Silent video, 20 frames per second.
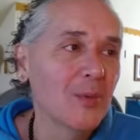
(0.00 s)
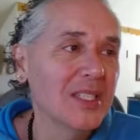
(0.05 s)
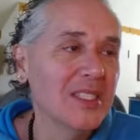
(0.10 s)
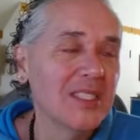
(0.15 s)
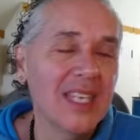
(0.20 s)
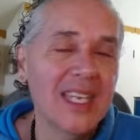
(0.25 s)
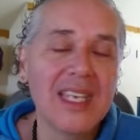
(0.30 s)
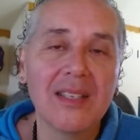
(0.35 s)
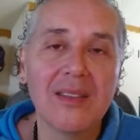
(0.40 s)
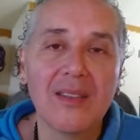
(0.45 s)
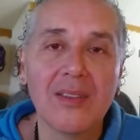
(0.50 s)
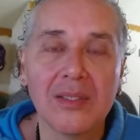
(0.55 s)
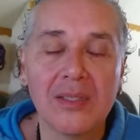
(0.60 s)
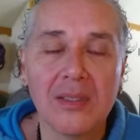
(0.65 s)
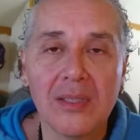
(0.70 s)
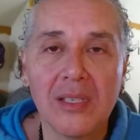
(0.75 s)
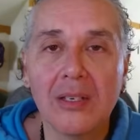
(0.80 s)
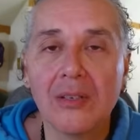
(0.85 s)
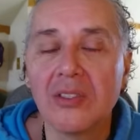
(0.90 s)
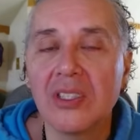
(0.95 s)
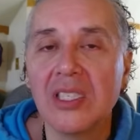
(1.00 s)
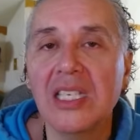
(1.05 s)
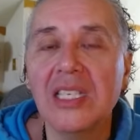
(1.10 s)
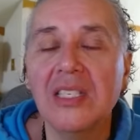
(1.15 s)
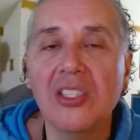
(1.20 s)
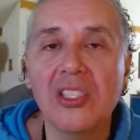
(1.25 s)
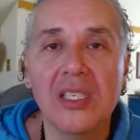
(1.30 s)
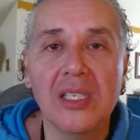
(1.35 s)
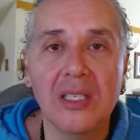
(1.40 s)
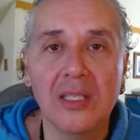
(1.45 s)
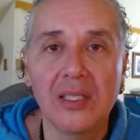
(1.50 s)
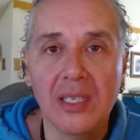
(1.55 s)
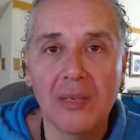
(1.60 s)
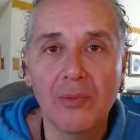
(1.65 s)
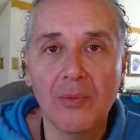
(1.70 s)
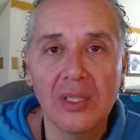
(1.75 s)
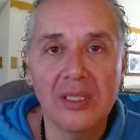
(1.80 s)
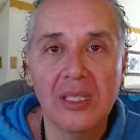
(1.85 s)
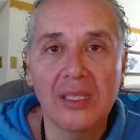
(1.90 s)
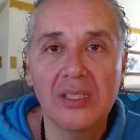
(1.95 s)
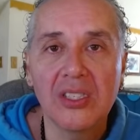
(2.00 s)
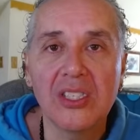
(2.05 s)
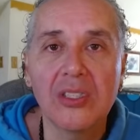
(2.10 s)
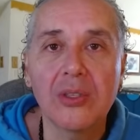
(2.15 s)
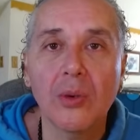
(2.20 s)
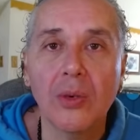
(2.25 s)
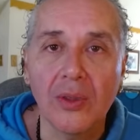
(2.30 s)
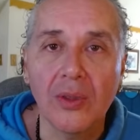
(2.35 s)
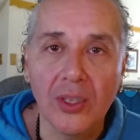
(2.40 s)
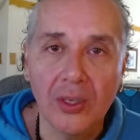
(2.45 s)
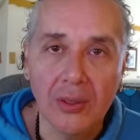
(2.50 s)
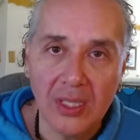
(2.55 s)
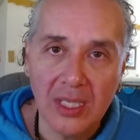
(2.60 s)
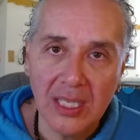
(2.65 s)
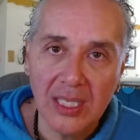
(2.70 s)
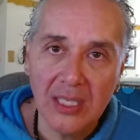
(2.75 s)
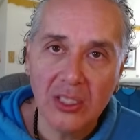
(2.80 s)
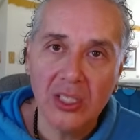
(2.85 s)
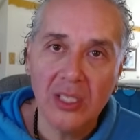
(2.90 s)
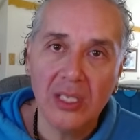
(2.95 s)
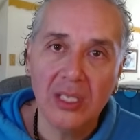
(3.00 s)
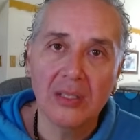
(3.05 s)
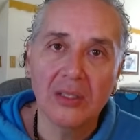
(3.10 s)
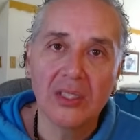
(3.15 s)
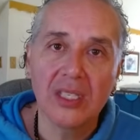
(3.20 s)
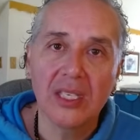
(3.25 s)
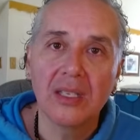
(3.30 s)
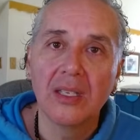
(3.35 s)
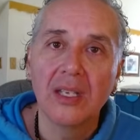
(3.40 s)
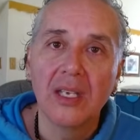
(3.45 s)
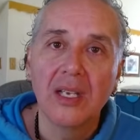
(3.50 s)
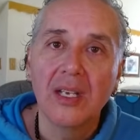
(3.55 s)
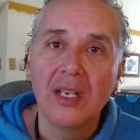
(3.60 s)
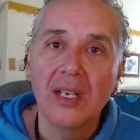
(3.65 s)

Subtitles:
take their teachings and we distort their teachings, and